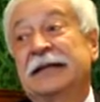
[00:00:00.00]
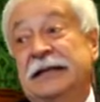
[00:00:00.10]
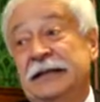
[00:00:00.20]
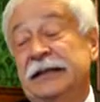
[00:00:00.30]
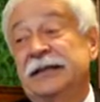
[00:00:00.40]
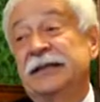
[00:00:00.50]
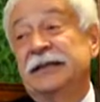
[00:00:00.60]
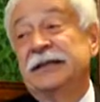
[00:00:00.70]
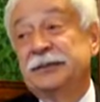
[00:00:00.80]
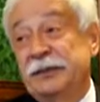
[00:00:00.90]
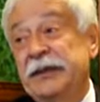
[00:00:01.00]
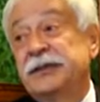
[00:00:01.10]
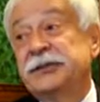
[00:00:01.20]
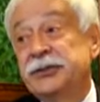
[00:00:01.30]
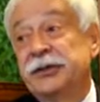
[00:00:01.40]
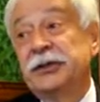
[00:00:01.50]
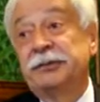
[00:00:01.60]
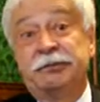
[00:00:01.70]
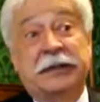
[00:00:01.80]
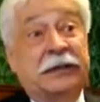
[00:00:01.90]
And it better
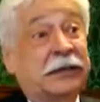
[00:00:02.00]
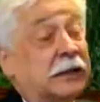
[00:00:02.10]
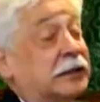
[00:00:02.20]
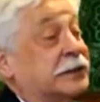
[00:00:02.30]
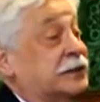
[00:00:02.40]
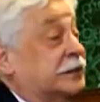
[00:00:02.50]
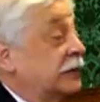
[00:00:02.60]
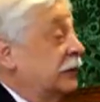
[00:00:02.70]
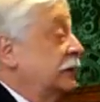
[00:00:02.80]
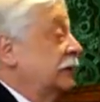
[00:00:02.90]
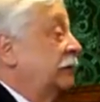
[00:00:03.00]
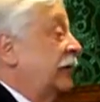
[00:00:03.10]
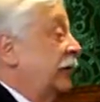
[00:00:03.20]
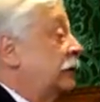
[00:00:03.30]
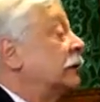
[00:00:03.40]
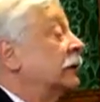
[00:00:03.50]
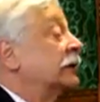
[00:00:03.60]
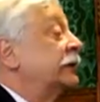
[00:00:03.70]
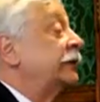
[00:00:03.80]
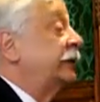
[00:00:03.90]
should, because my
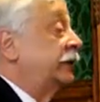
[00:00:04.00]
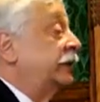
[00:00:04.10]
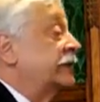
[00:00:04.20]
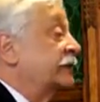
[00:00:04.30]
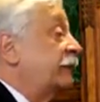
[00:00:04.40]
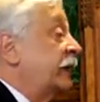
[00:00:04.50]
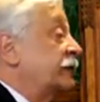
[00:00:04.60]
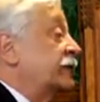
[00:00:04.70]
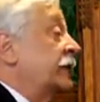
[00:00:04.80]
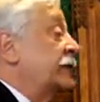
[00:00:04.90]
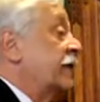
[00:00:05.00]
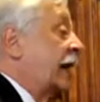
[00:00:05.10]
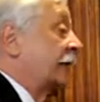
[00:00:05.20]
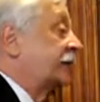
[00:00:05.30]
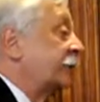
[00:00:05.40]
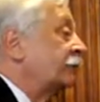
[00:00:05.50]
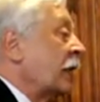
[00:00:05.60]
whole career is based on that